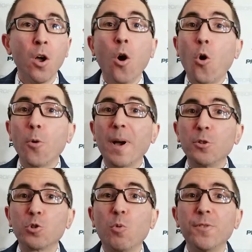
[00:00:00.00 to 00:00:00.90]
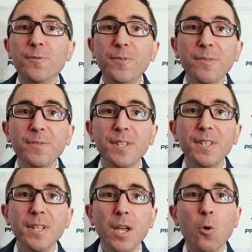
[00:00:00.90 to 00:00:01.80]
or
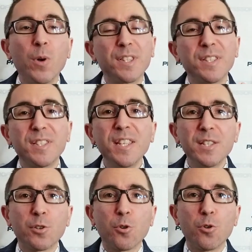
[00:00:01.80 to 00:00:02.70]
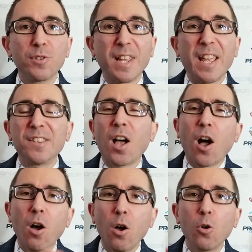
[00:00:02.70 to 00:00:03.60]
-150 with Caesars and
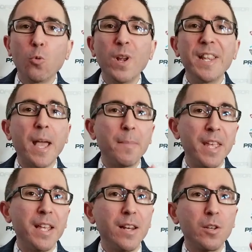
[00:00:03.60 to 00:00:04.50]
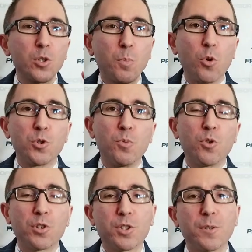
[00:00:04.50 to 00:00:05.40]
all William Hill
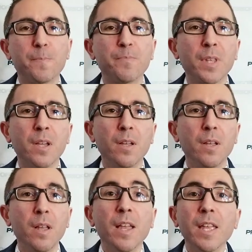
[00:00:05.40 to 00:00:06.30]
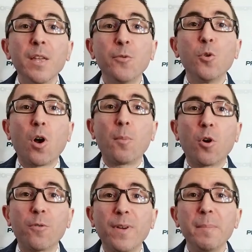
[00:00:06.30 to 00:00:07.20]
sportsbooks. If you are
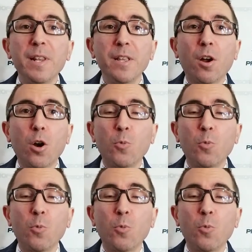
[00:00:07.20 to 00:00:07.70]
more familiar